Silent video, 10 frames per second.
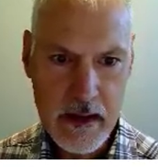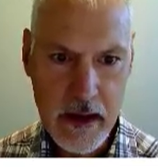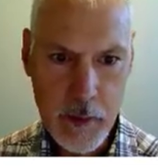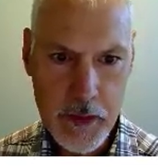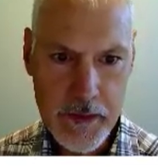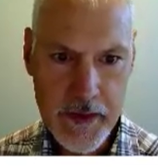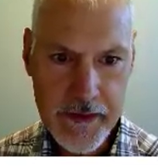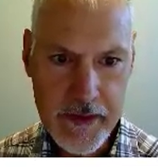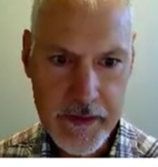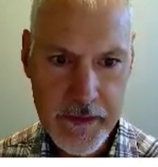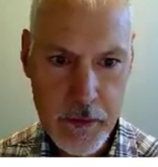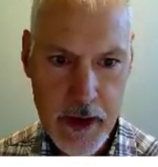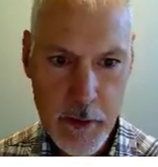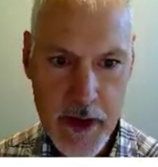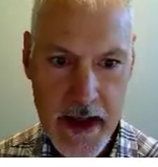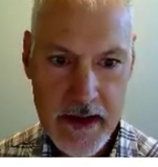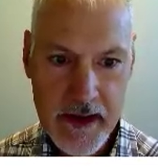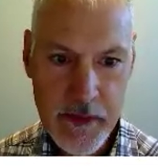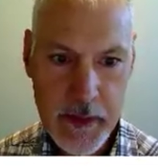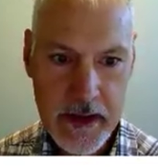Now I'll put this in square
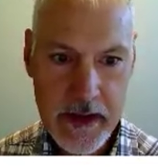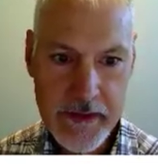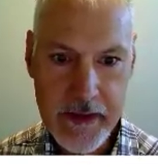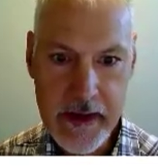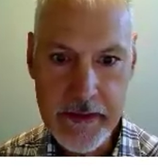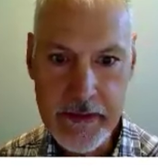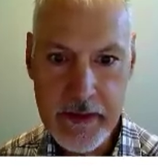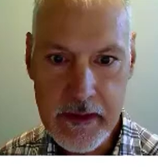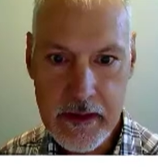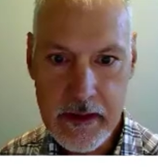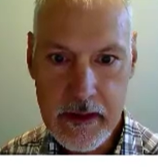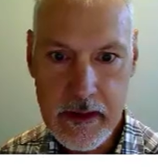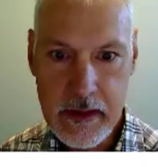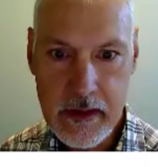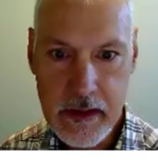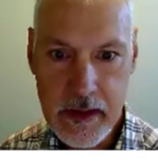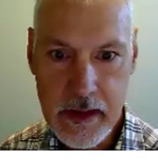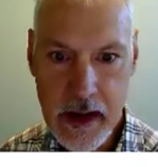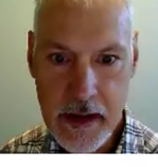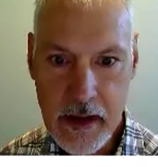brackets because it is
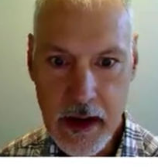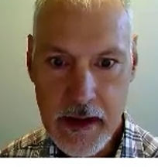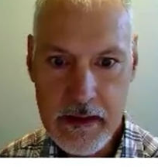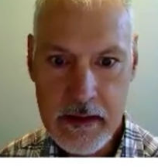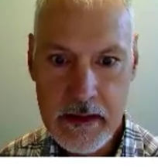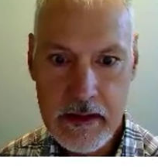an ion.